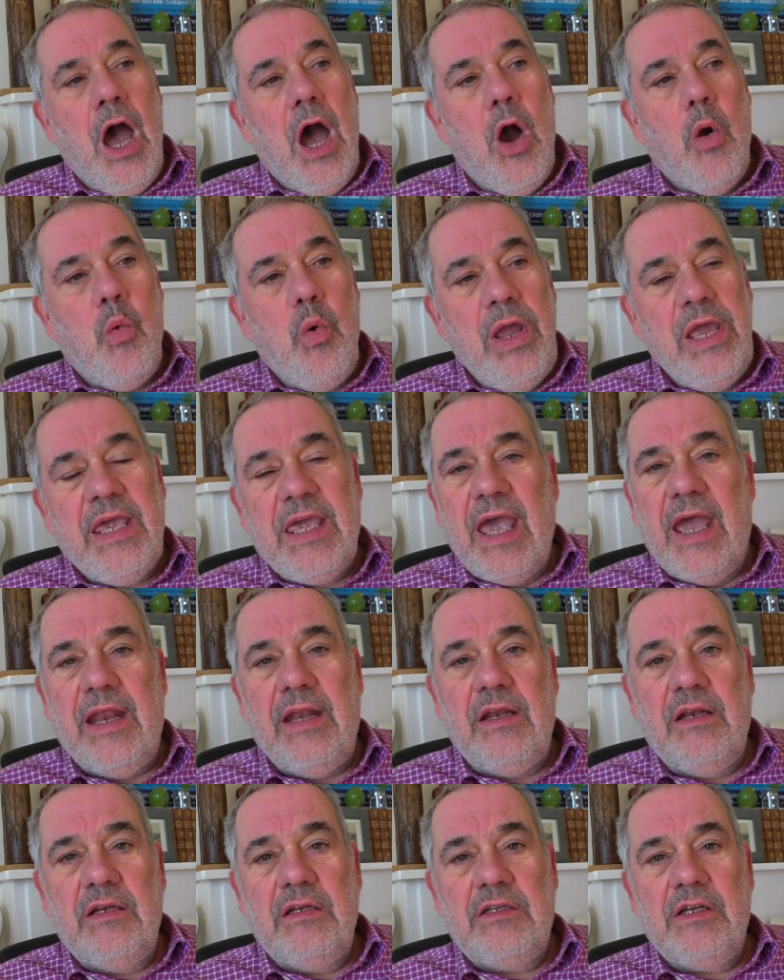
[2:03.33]
a
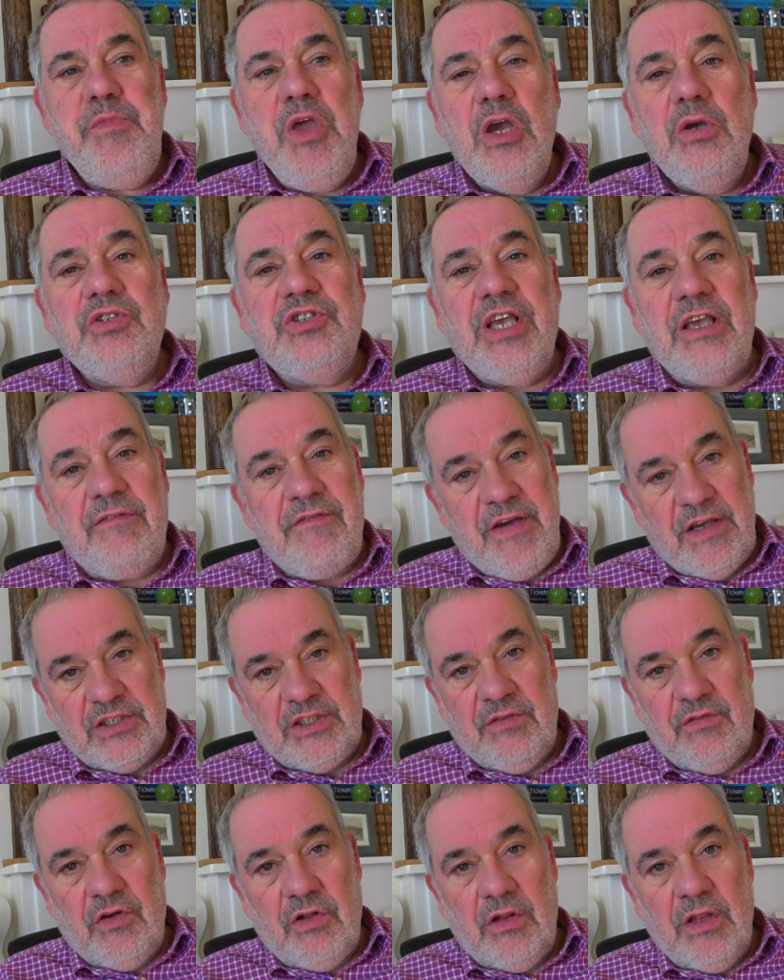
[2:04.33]
weekend music
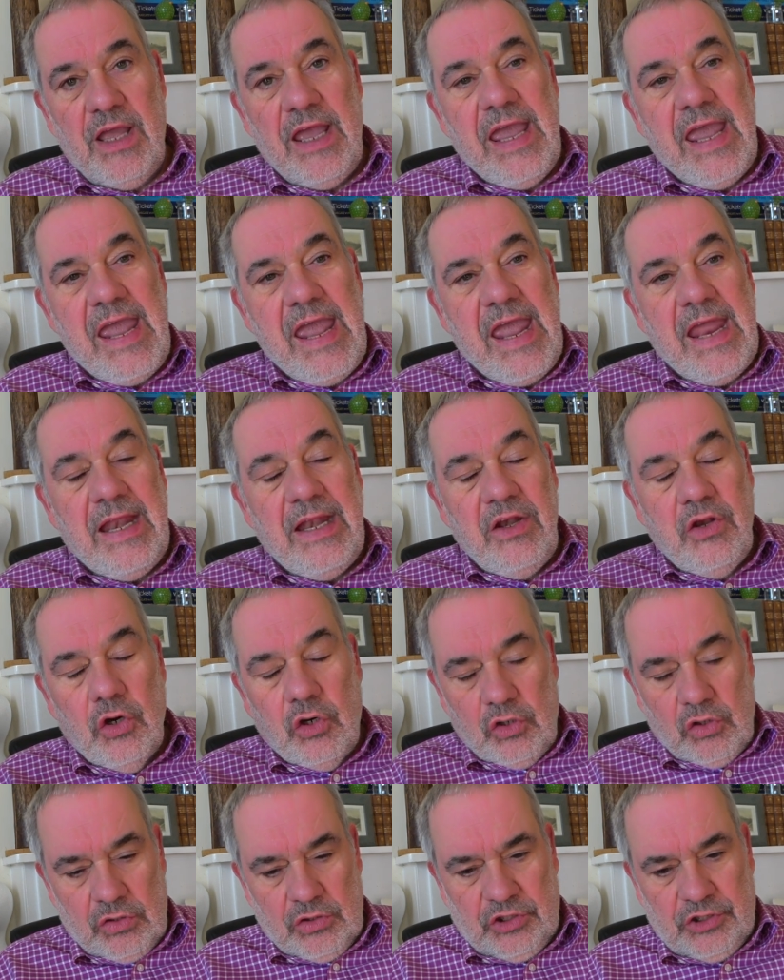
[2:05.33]
festival
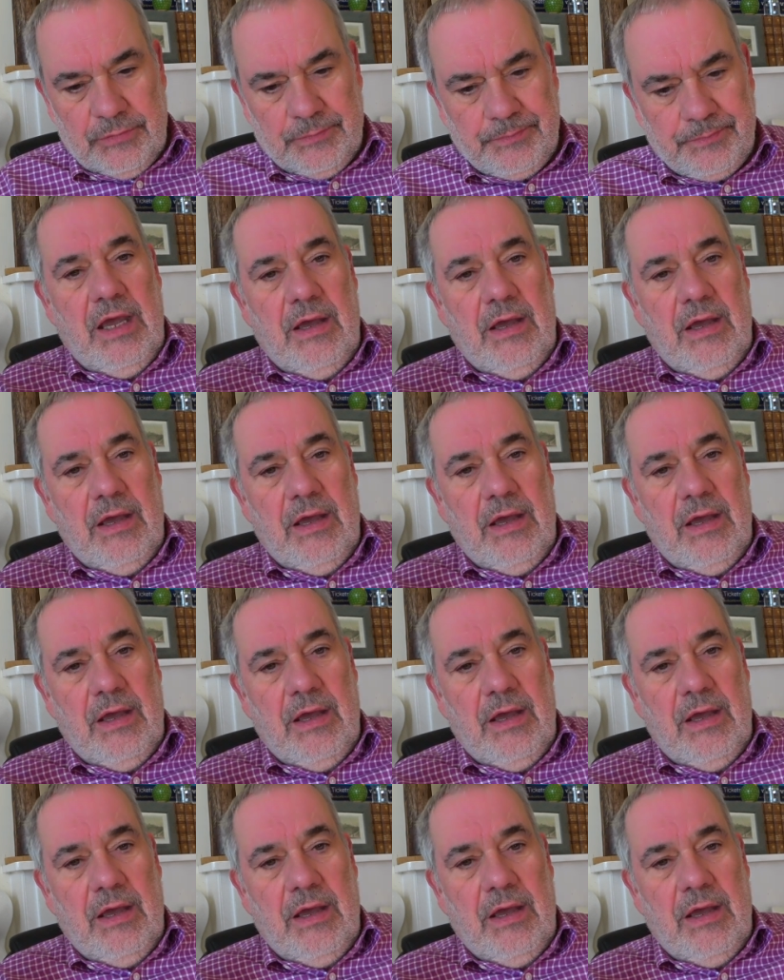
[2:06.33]
indoors.